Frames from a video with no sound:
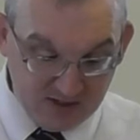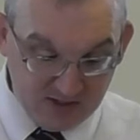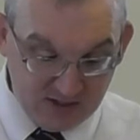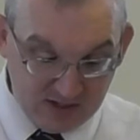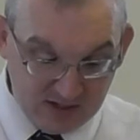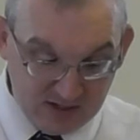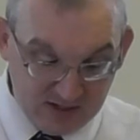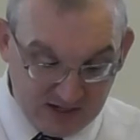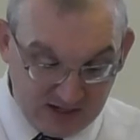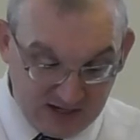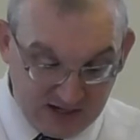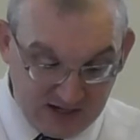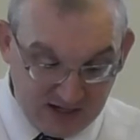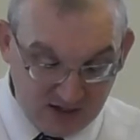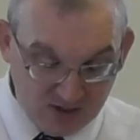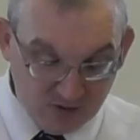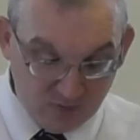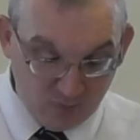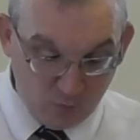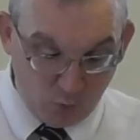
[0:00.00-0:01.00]
in the
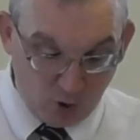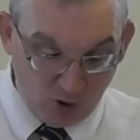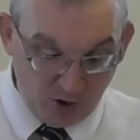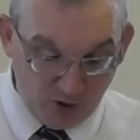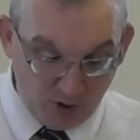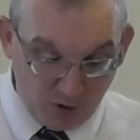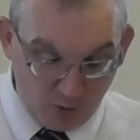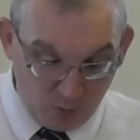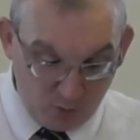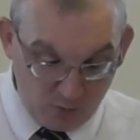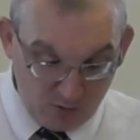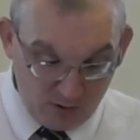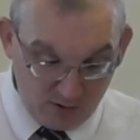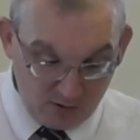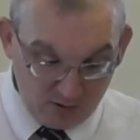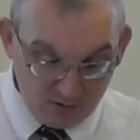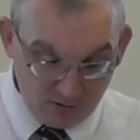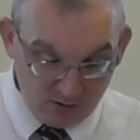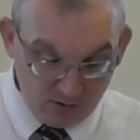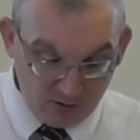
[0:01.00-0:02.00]
hands of one
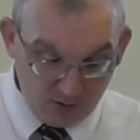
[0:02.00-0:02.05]
alone